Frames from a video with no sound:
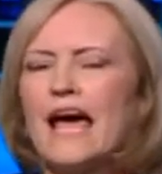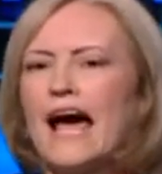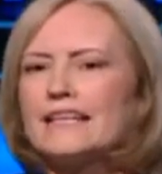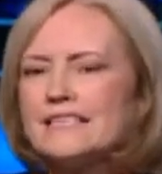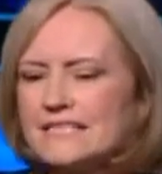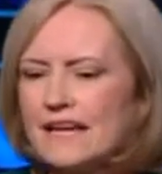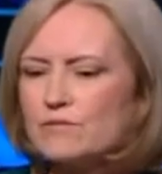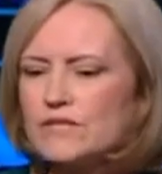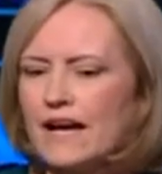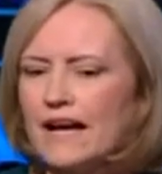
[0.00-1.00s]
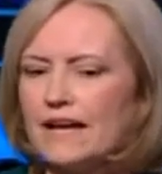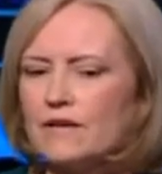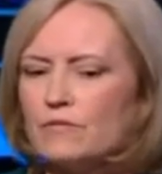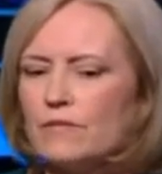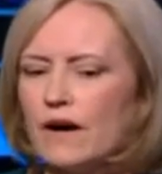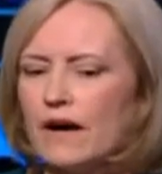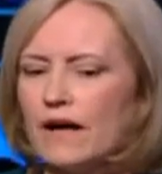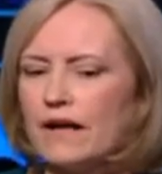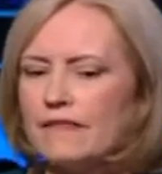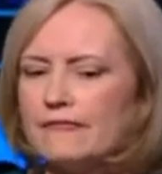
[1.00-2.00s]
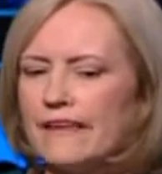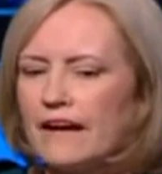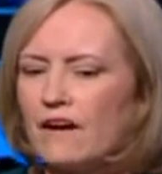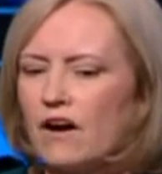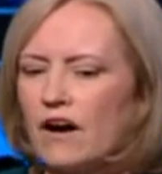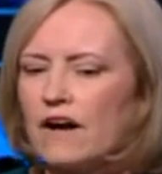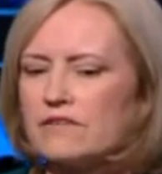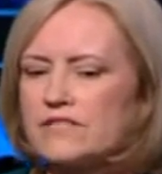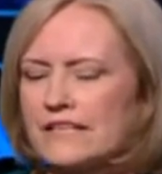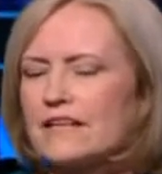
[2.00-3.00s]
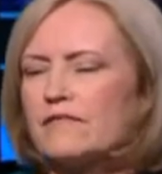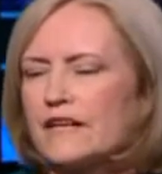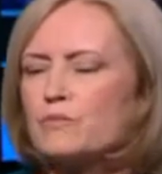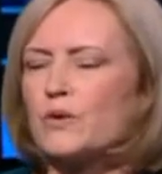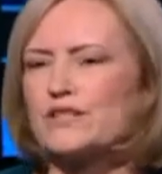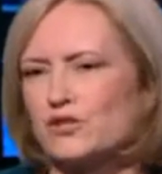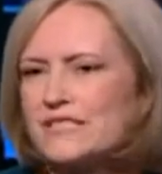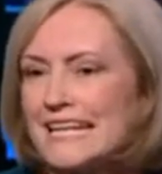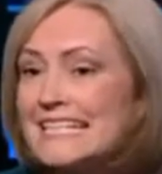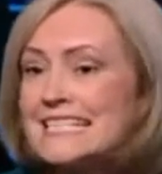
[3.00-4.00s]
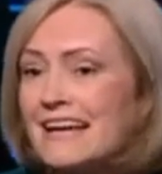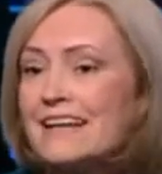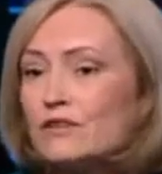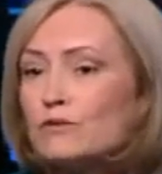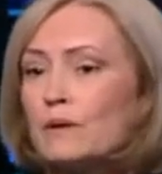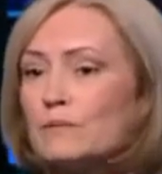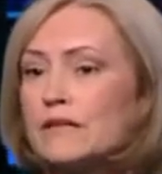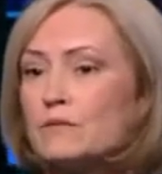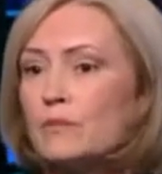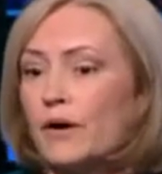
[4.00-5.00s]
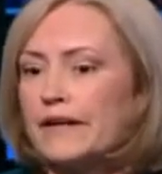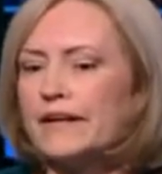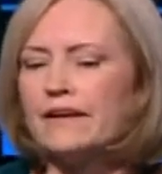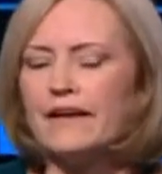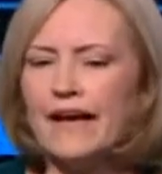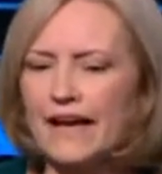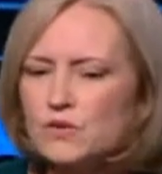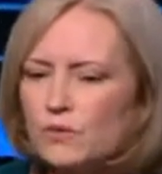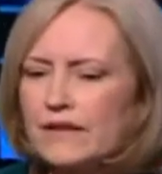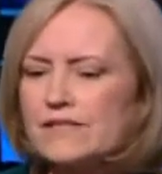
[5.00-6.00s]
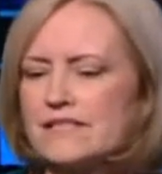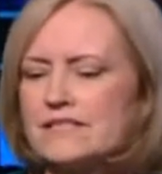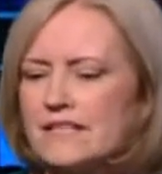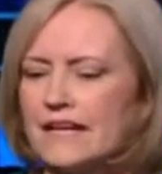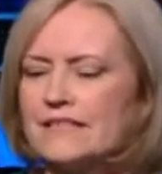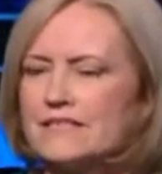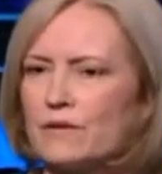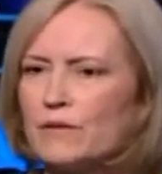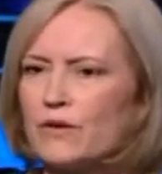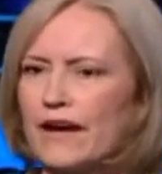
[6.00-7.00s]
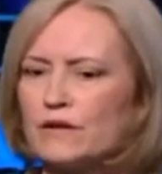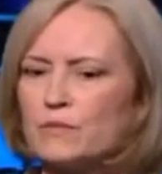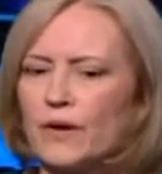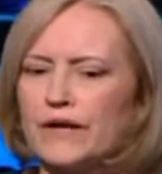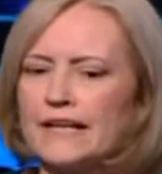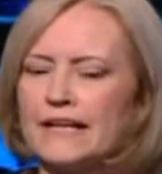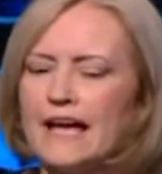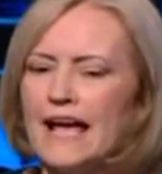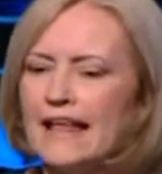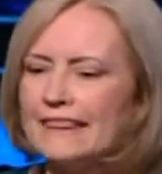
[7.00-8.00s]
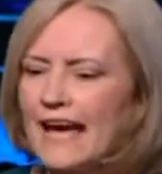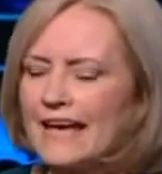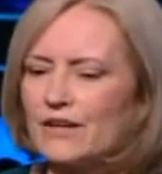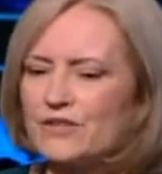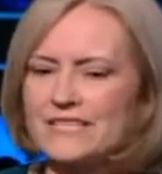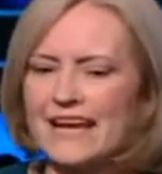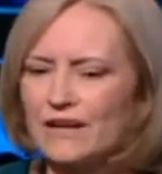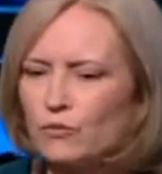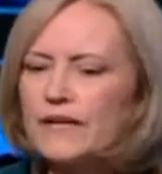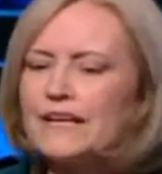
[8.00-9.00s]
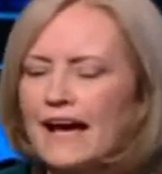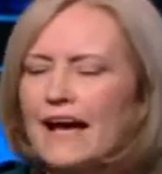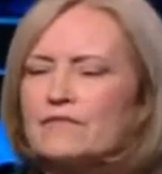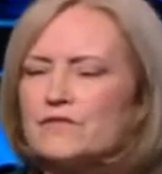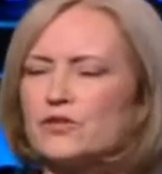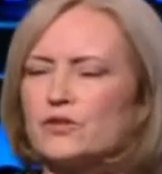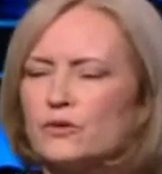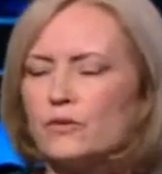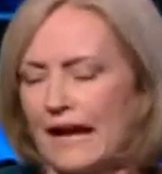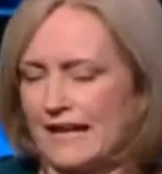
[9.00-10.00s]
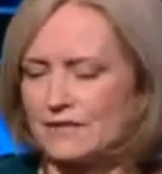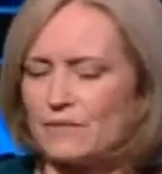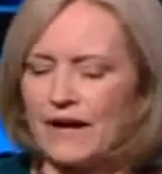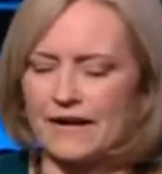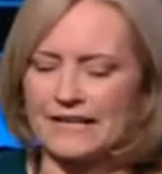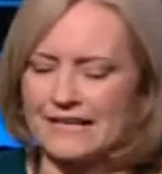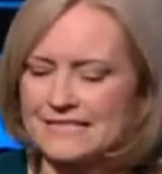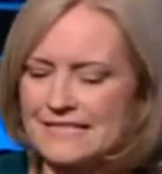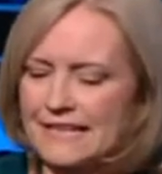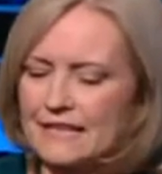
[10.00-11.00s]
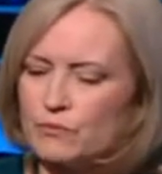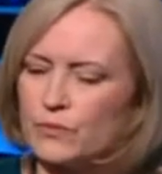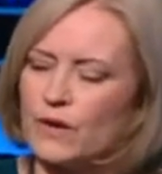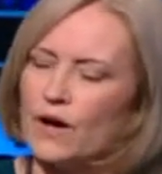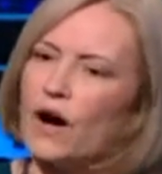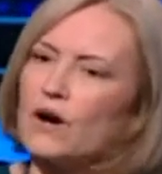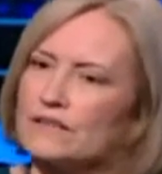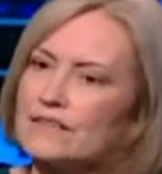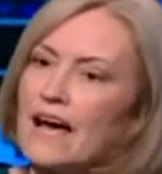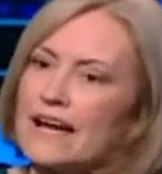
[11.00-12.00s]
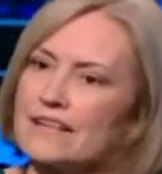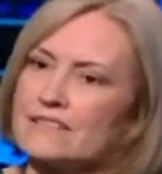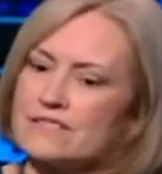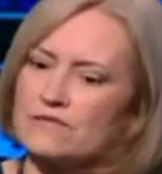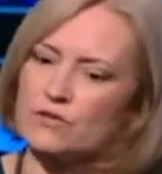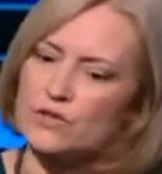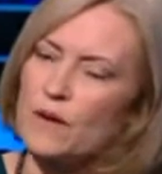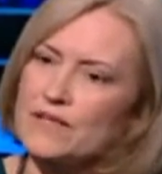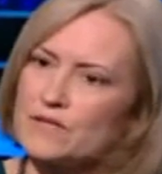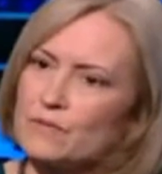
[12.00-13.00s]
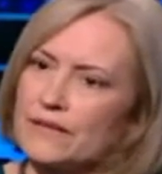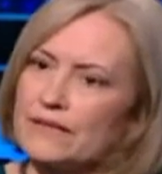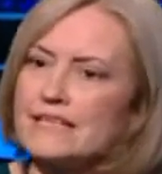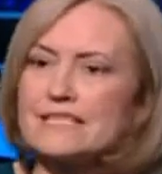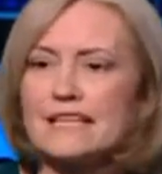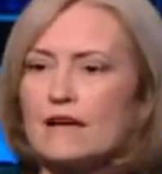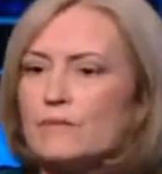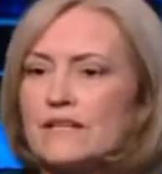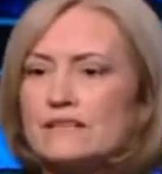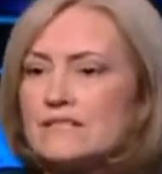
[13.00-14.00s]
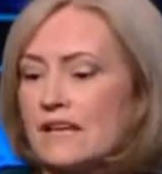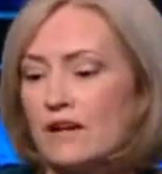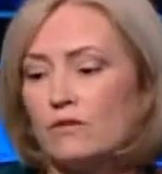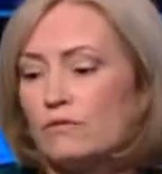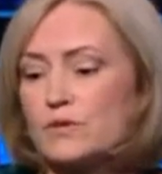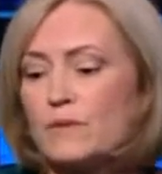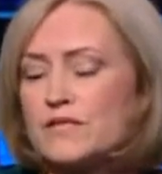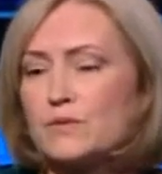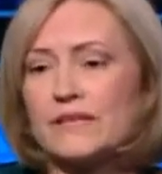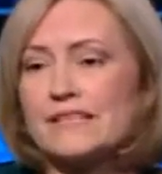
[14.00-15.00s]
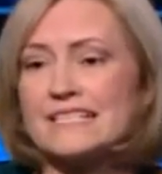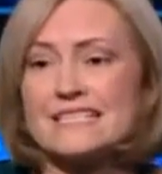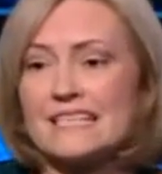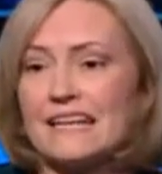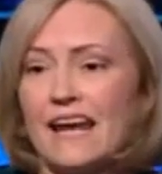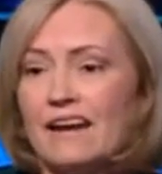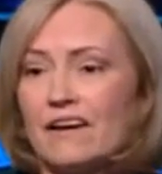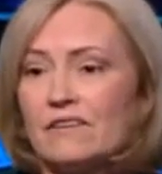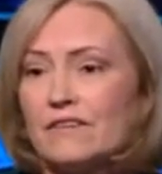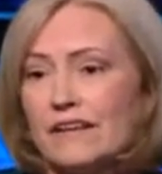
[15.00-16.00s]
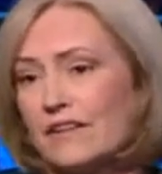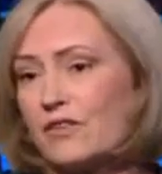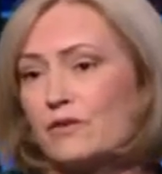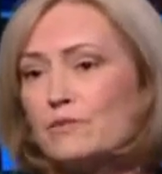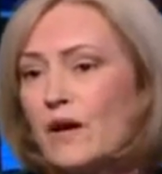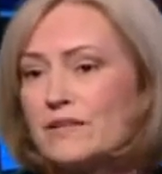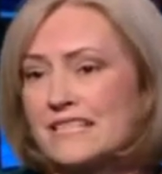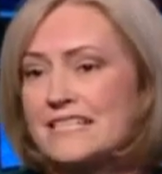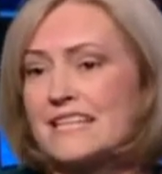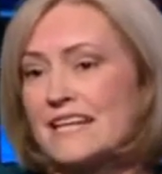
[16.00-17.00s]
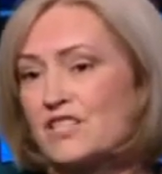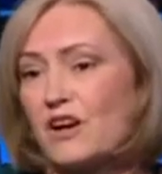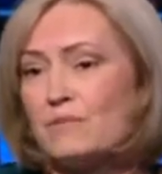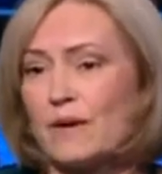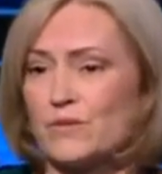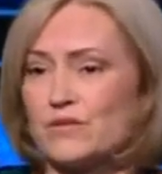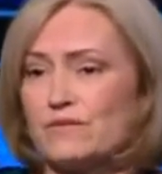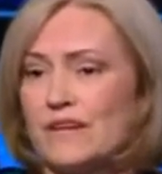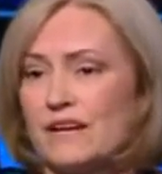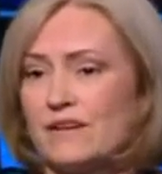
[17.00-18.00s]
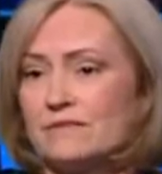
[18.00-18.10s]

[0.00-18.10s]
At the same time, there are significant pressures inside the Republican Party, as well as inside the Democratic Party, that are saying we have to, as Americans, keep our alliance responsibilities, and that means responsibilities to NATO, and the 3 Baltic states are members of NATO.